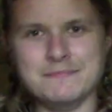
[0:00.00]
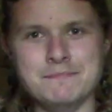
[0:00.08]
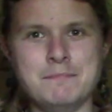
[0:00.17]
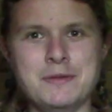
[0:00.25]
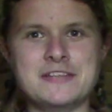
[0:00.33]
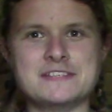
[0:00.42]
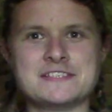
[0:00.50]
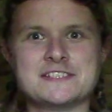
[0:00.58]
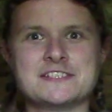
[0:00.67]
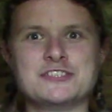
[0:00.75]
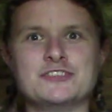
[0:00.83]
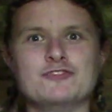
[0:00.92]
But
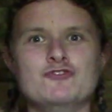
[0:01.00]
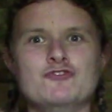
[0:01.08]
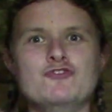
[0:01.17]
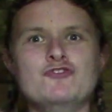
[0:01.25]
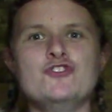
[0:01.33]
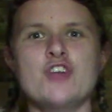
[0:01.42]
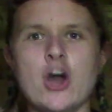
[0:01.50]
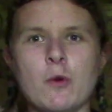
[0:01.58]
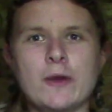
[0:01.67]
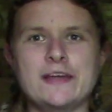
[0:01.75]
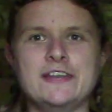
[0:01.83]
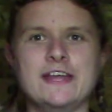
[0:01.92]
it's
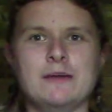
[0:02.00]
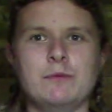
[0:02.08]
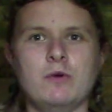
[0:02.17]
nowhere near